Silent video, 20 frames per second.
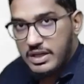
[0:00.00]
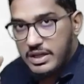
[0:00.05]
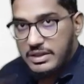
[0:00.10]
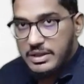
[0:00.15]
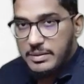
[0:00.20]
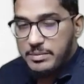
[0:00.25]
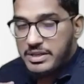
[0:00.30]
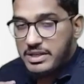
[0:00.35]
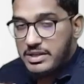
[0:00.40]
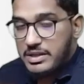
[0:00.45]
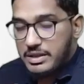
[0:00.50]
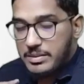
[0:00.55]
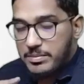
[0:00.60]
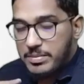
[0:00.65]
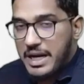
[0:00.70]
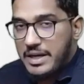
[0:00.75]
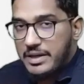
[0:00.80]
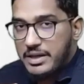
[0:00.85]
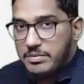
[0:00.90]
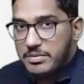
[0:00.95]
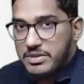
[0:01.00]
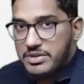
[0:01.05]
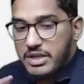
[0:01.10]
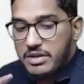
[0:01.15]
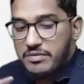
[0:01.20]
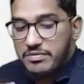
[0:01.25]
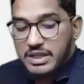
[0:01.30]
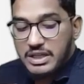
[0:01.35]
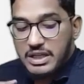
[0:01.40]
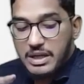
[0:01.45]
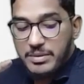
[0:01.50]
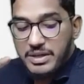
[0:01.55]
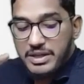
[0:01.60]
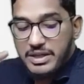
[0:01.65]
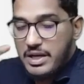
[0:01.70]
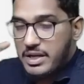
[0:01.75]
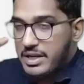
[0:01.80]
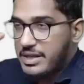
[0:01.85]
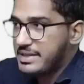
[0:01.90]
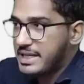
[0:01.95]
The plant and machinery for the coming
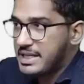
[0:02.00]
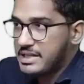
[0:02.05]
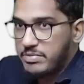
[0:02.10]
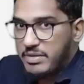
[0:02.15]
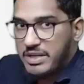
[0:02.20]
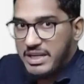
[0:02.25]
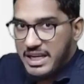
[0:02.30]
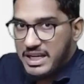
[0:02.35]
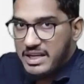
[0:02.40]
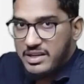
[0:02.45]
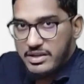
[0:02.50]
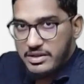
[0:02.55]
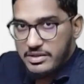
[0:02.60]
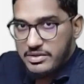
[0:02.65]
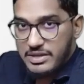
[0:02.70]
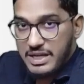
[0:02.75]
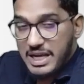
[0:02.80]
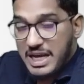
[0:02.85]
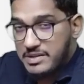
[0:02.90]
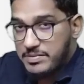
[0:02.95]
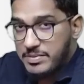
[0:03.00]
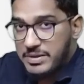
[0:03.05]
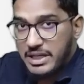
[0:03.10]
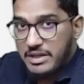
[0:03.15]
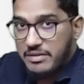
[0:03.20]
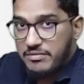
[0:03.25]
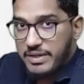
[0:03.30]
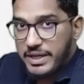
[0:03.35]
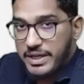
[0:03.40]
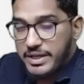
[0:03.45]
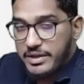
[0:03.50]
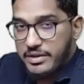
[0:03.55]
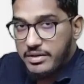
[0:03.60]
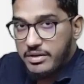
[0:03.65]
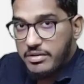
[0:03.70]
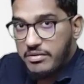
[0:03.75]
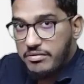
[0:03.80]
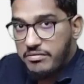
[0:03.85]
10 years has been increased, has been inflated.